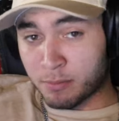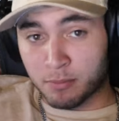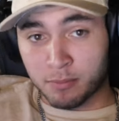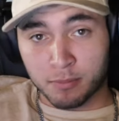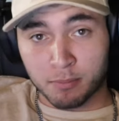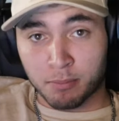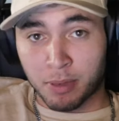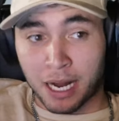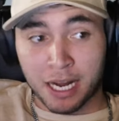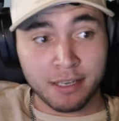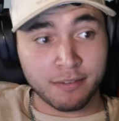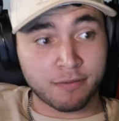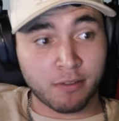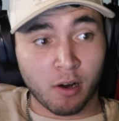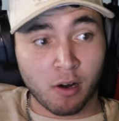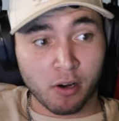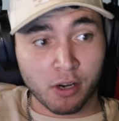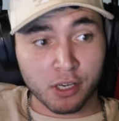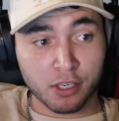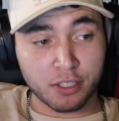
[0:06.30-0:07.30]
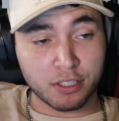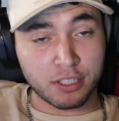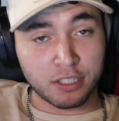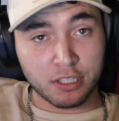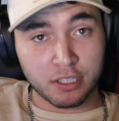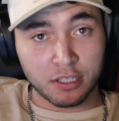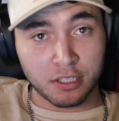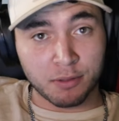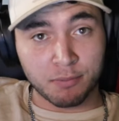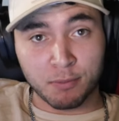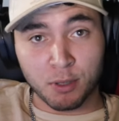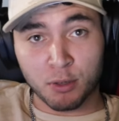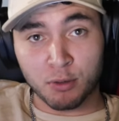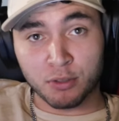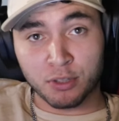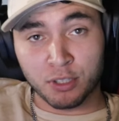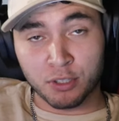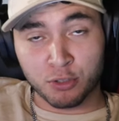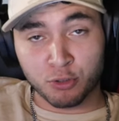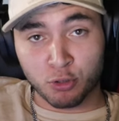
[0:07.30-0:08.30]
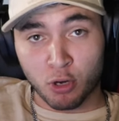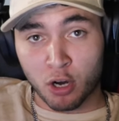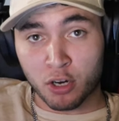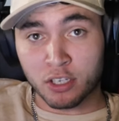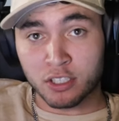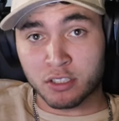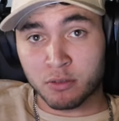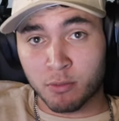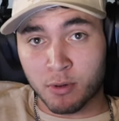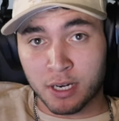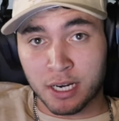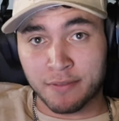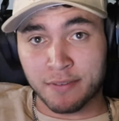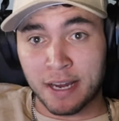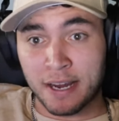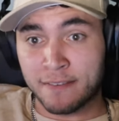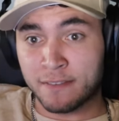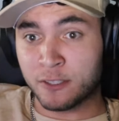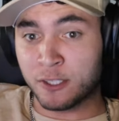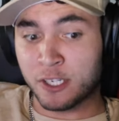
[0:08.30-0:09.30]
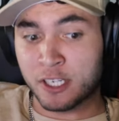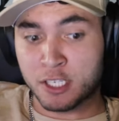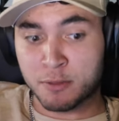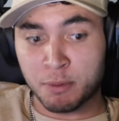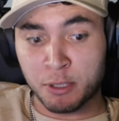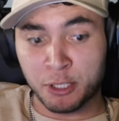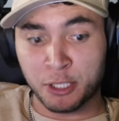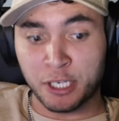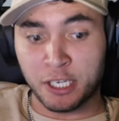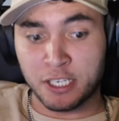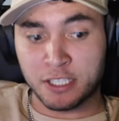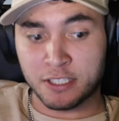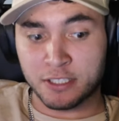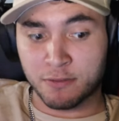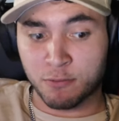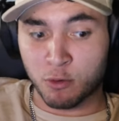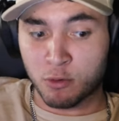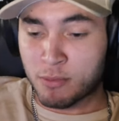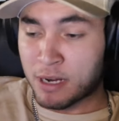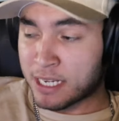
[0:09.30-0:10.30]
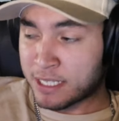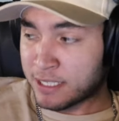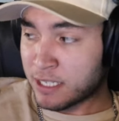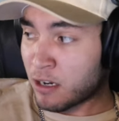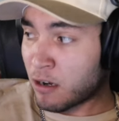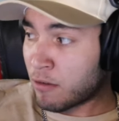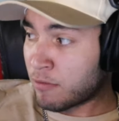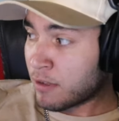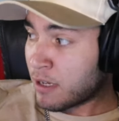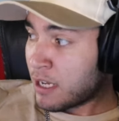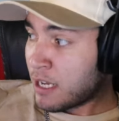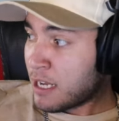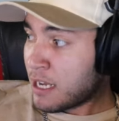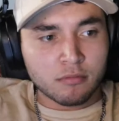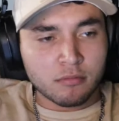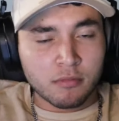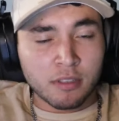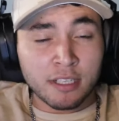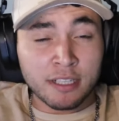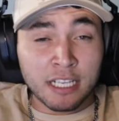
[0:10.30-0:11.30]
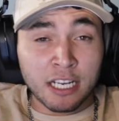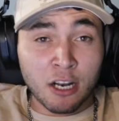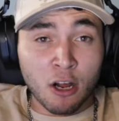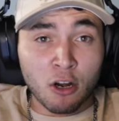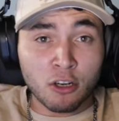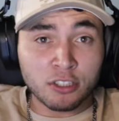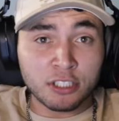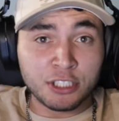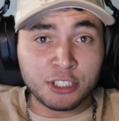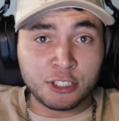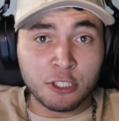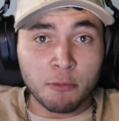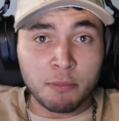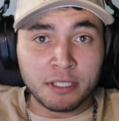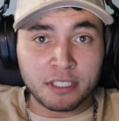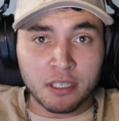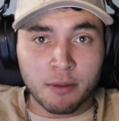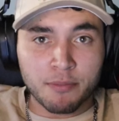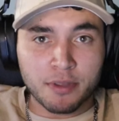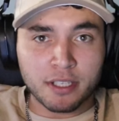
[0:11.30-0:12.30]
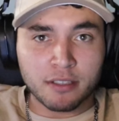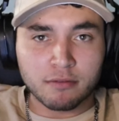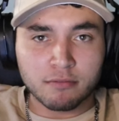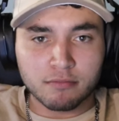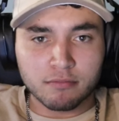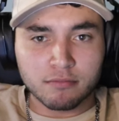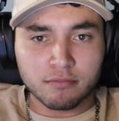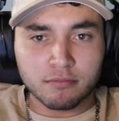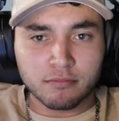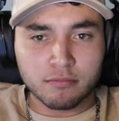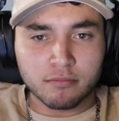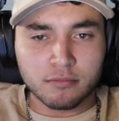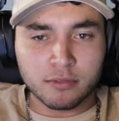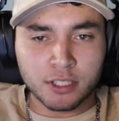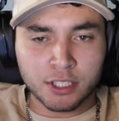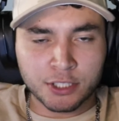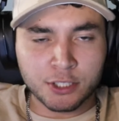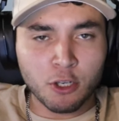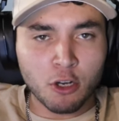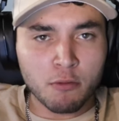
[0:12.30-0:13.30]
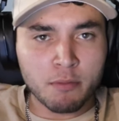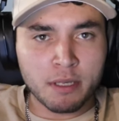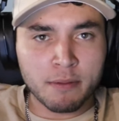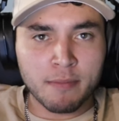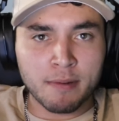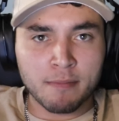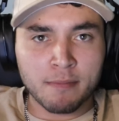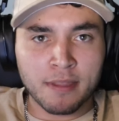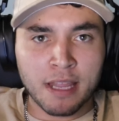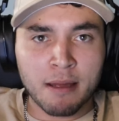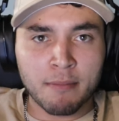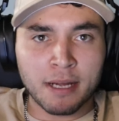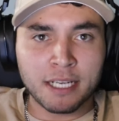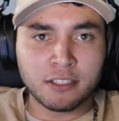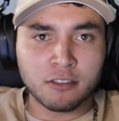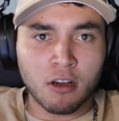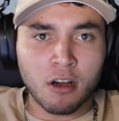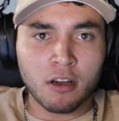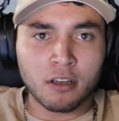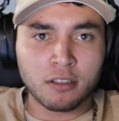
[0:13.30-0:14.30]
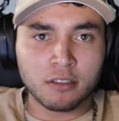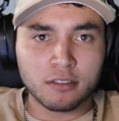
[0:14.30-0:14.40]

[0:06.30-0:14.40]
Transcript: By far, the strongest one I've ever experienced for myself. And that honestly showed me something. It showed me that my dog